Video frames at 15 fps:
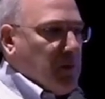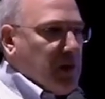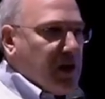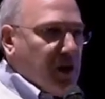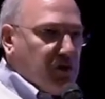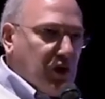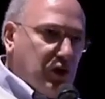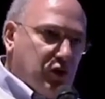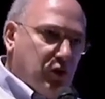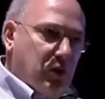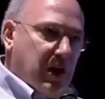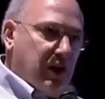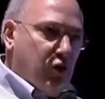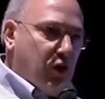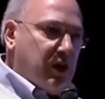Because you do,
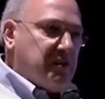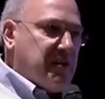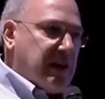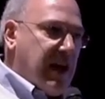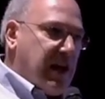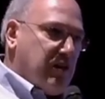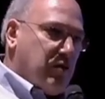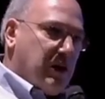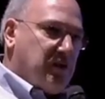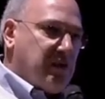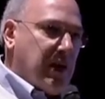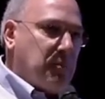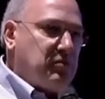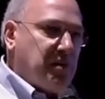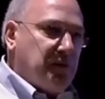in order to get your
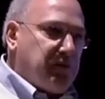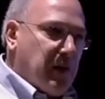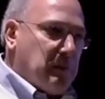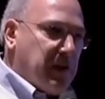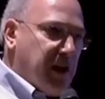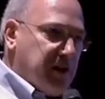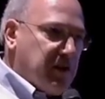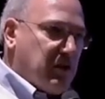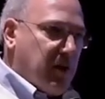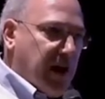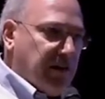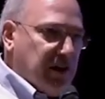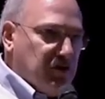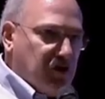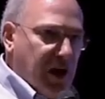exemption from the
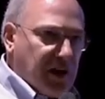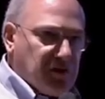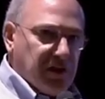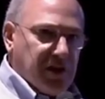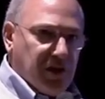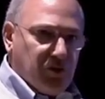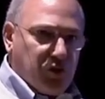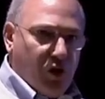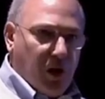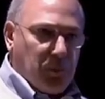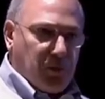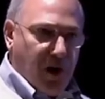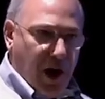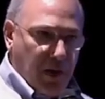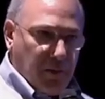underground injection
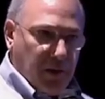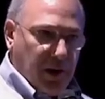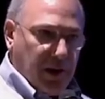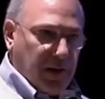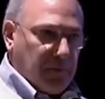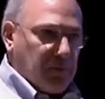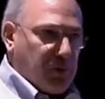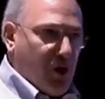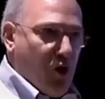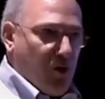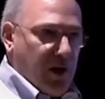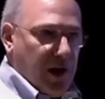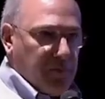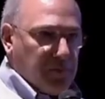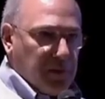control pro, uh,
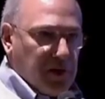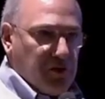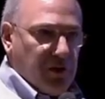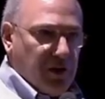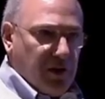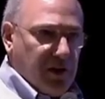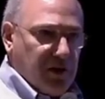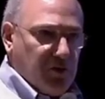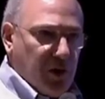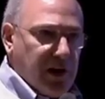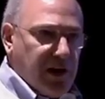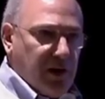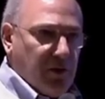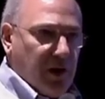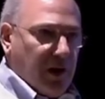program from the, the
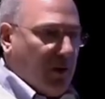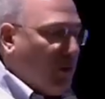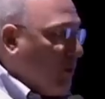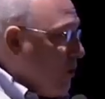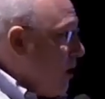Drinking uh,